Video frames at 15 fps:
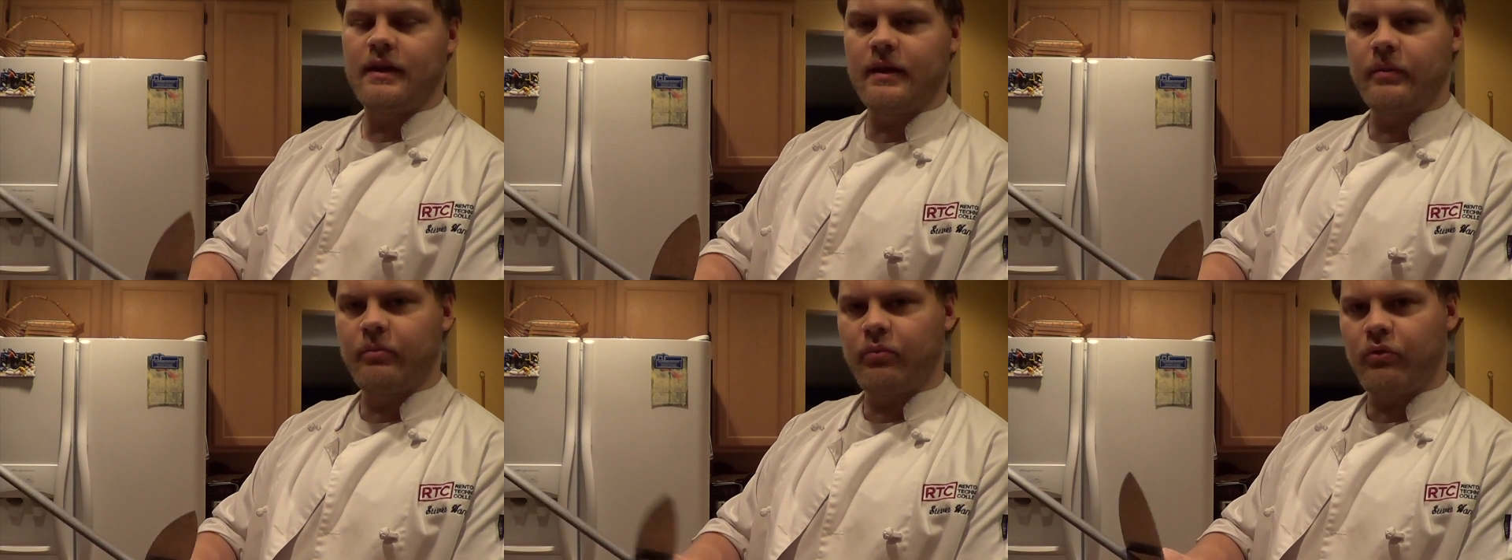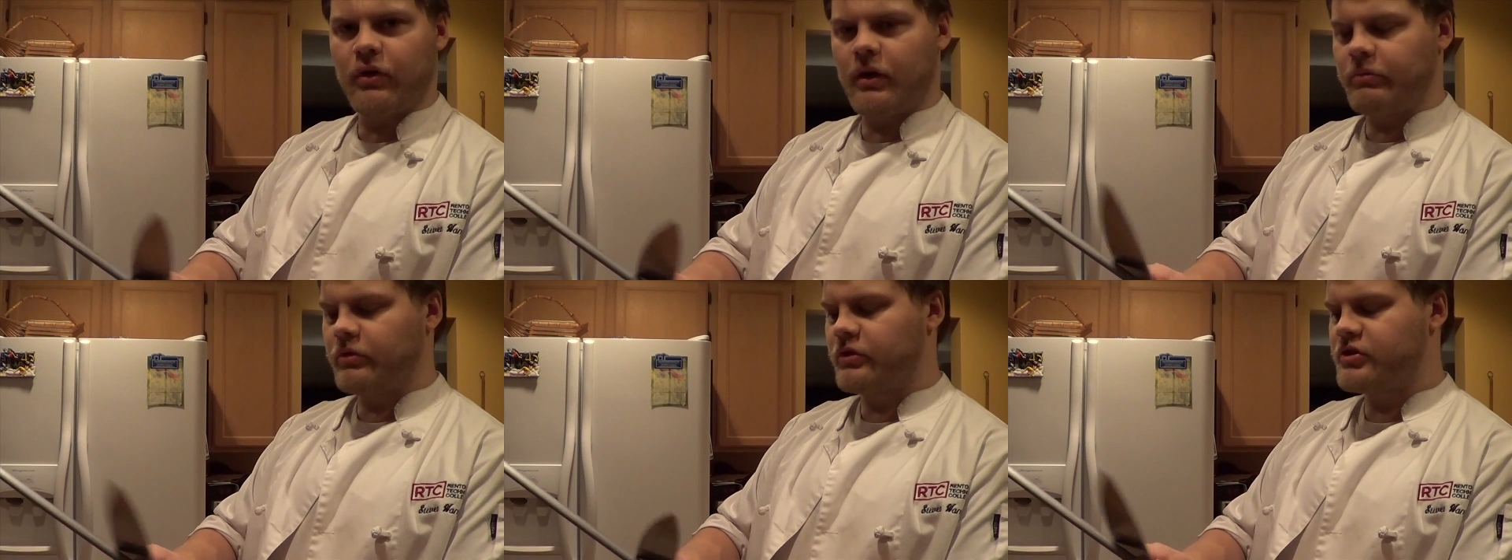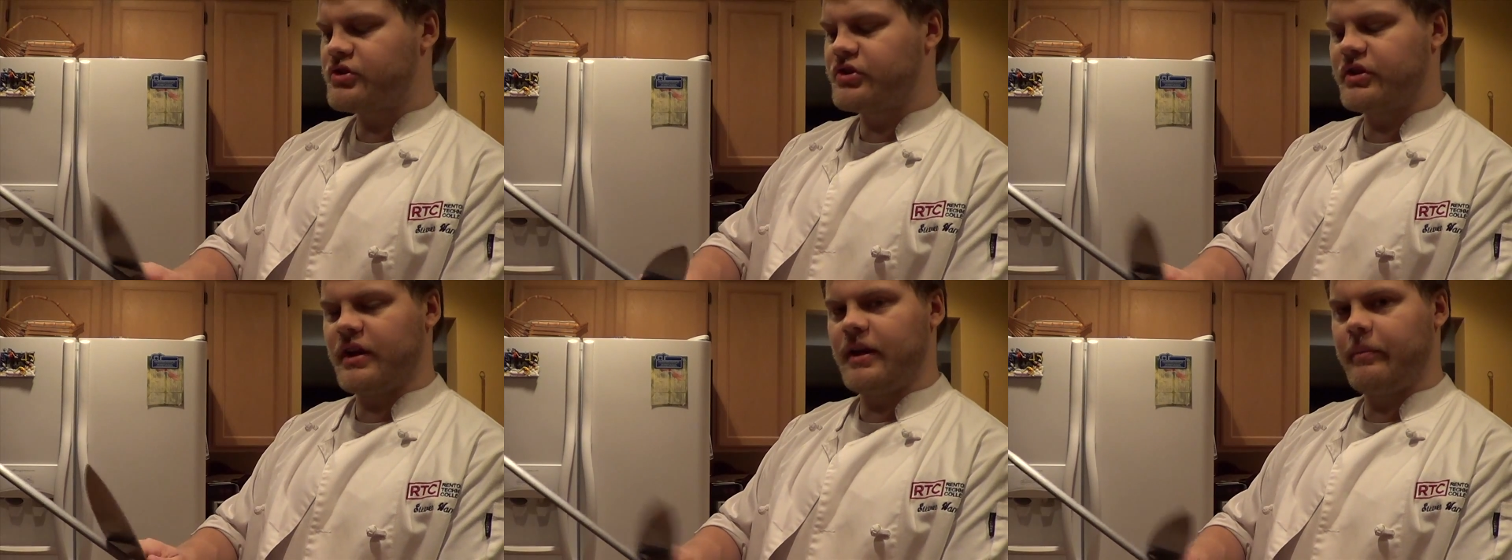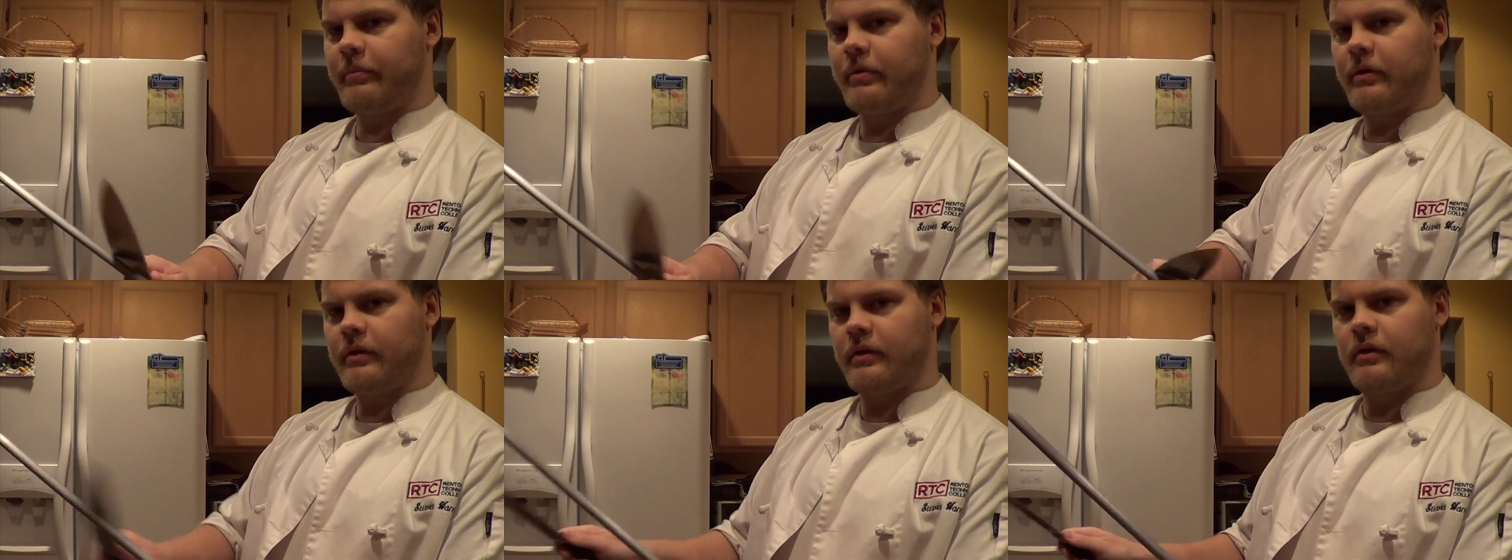in proper shape,
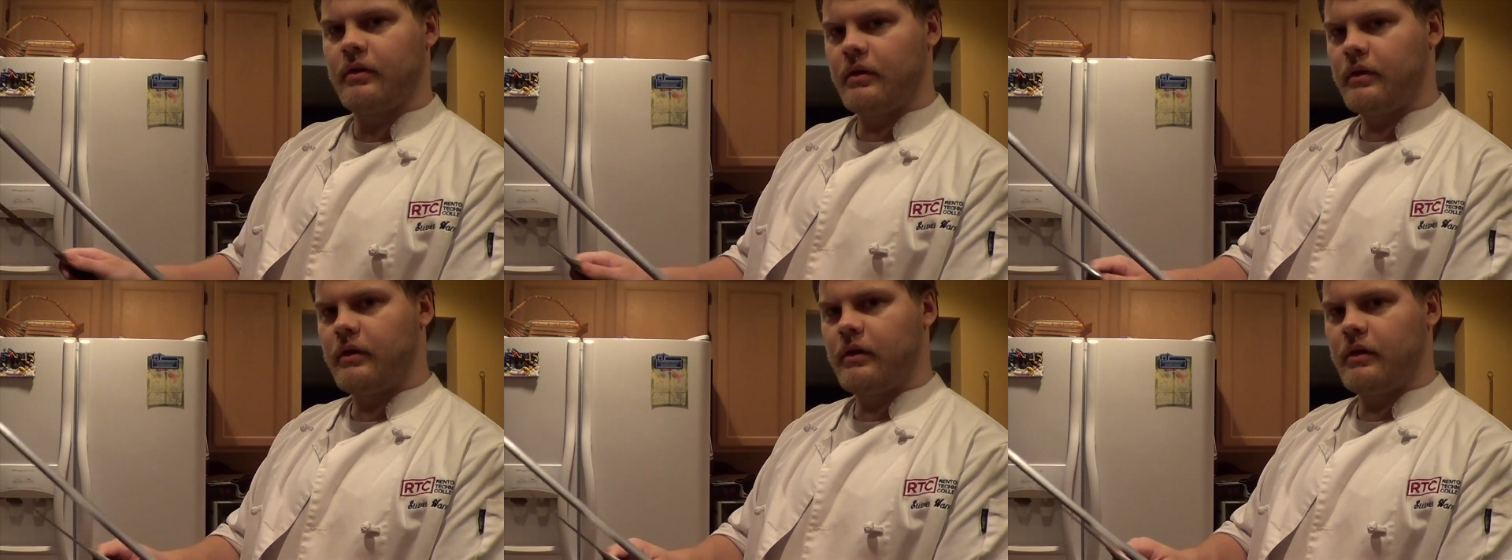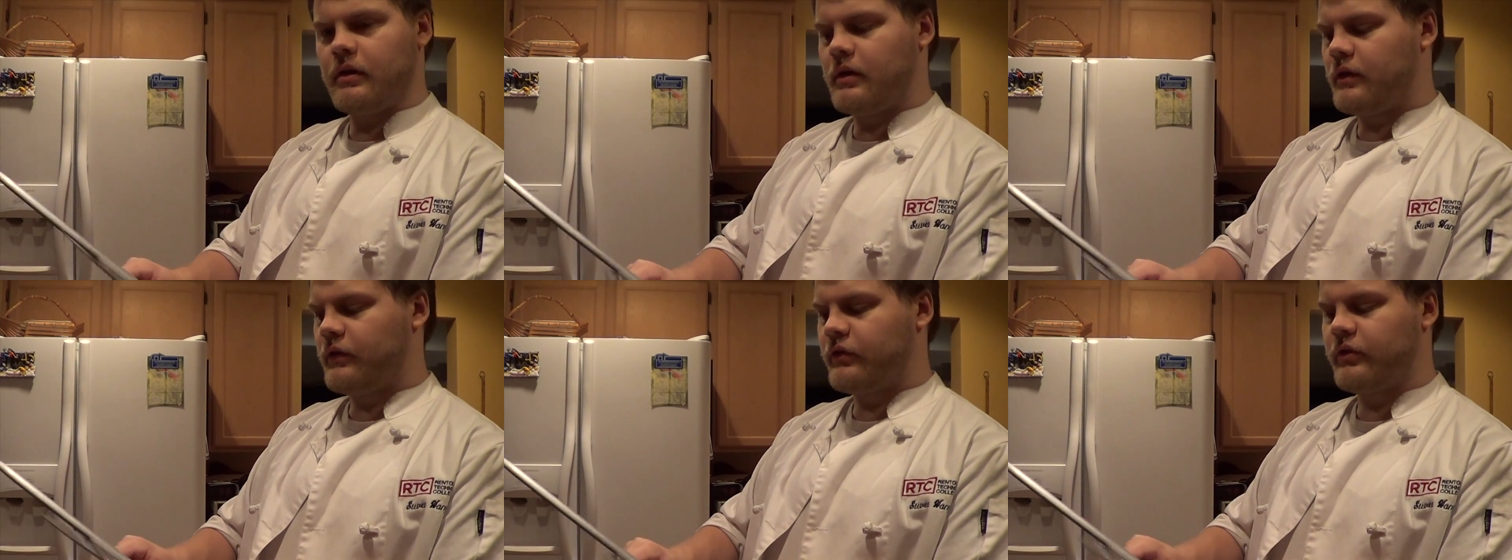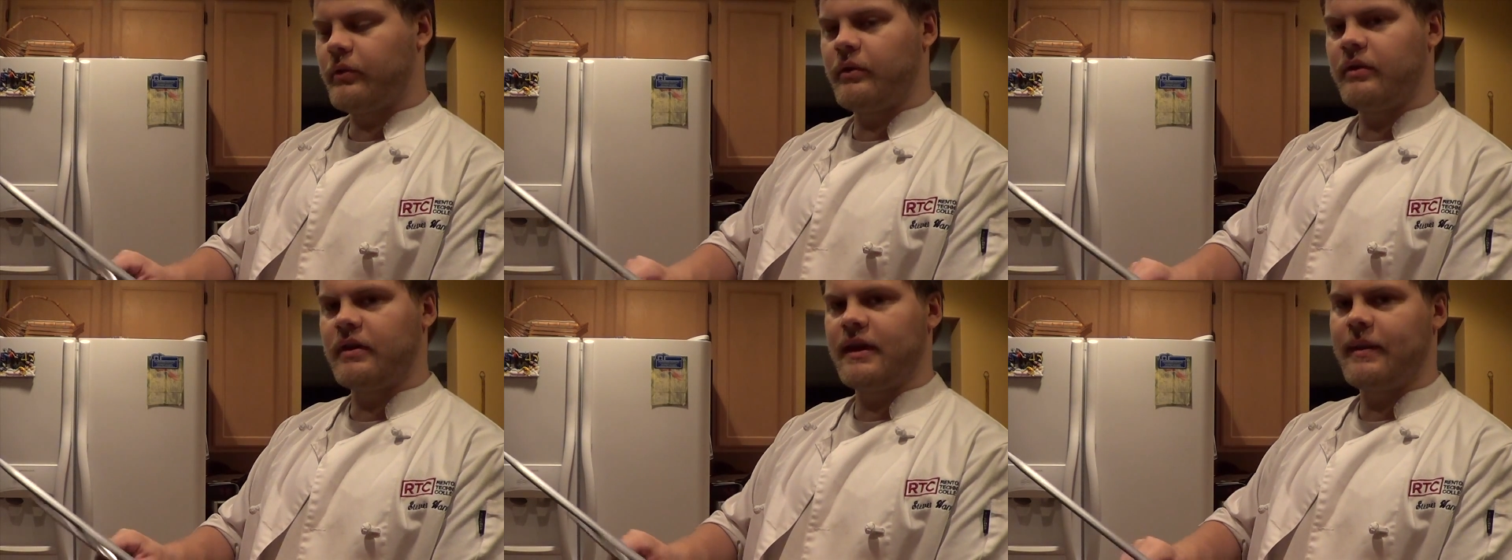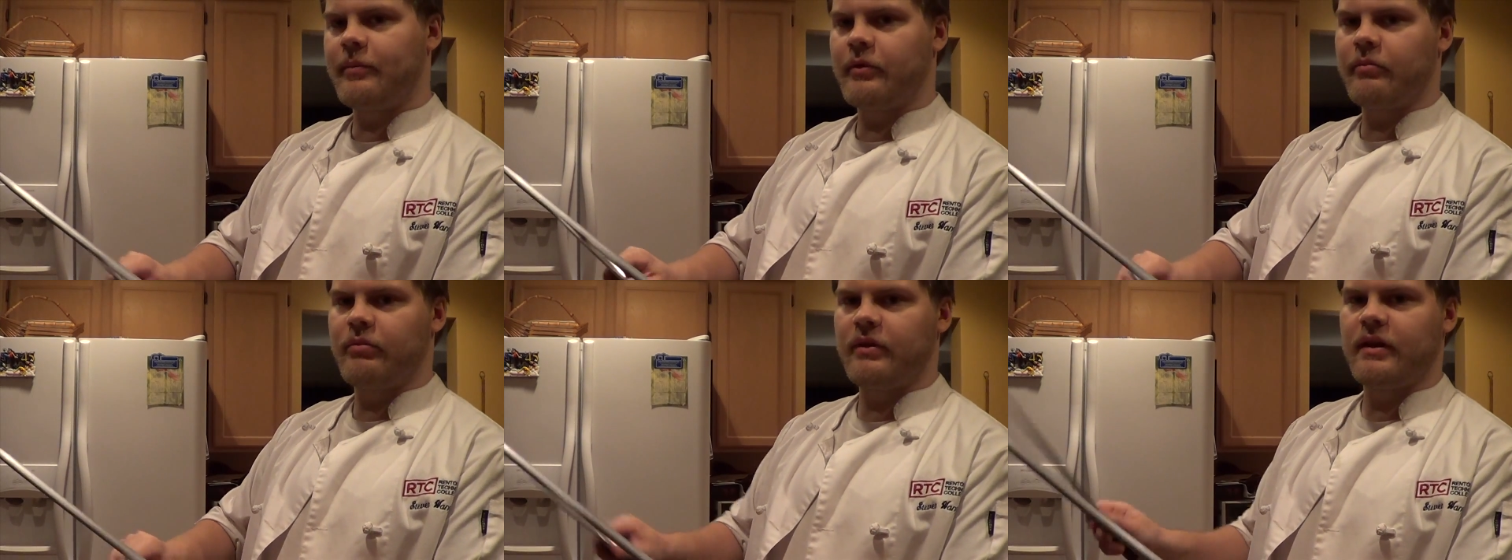so it'll keep
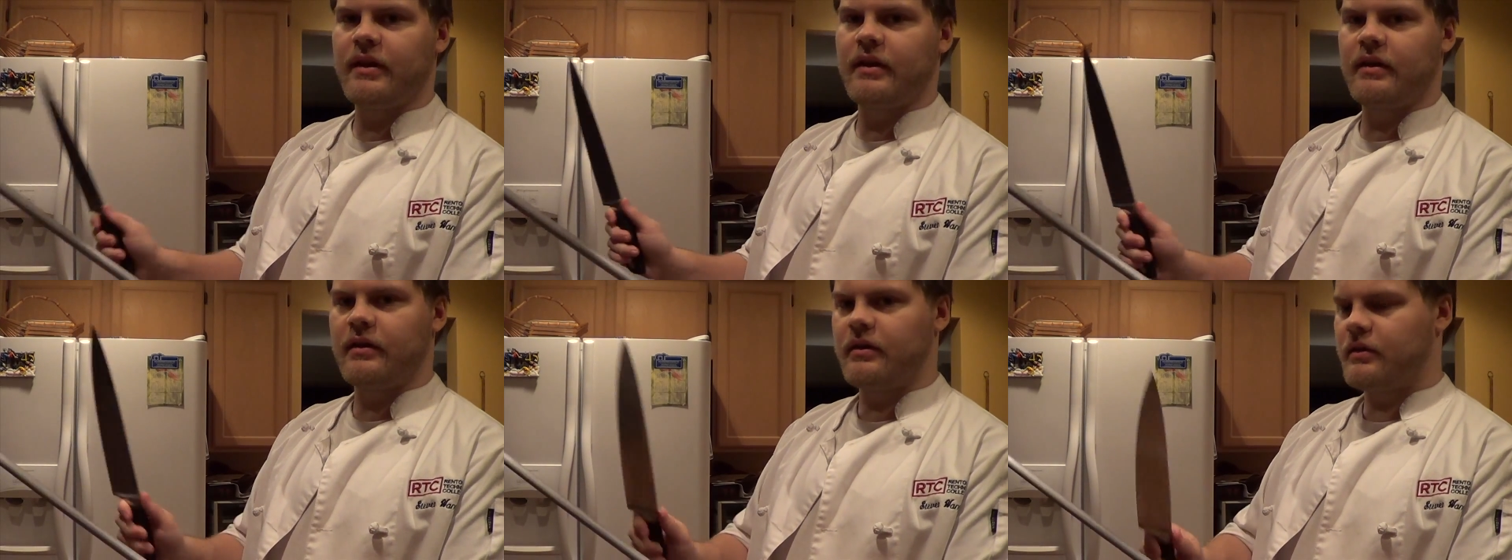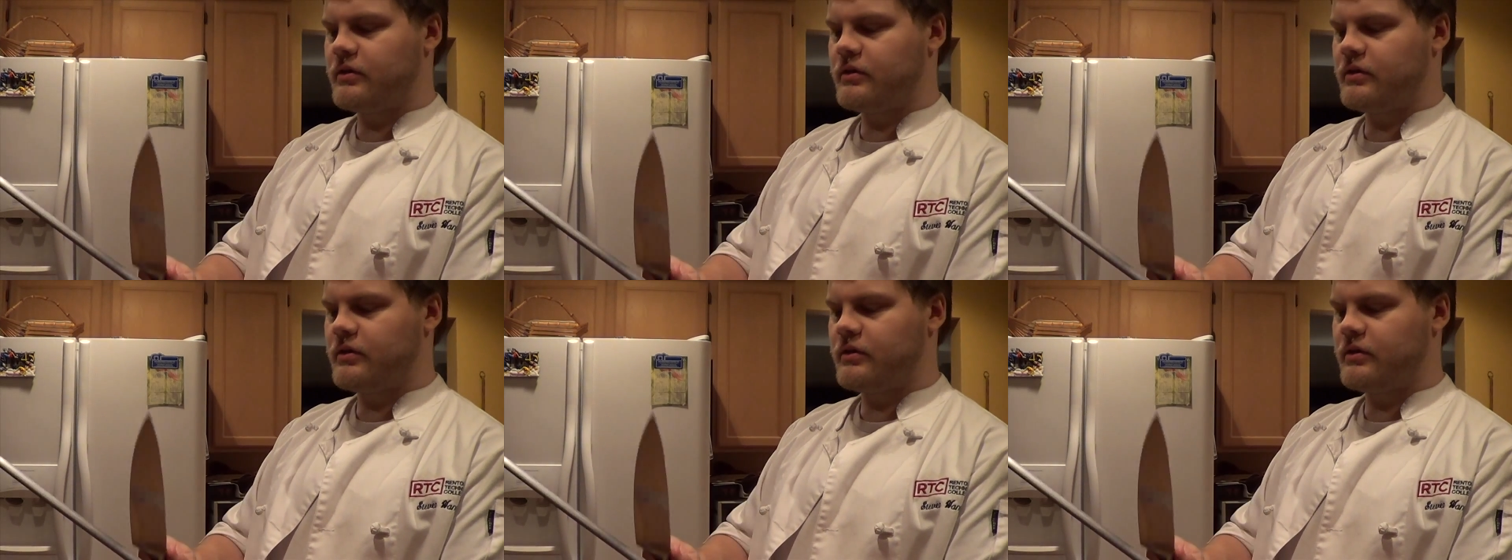your blade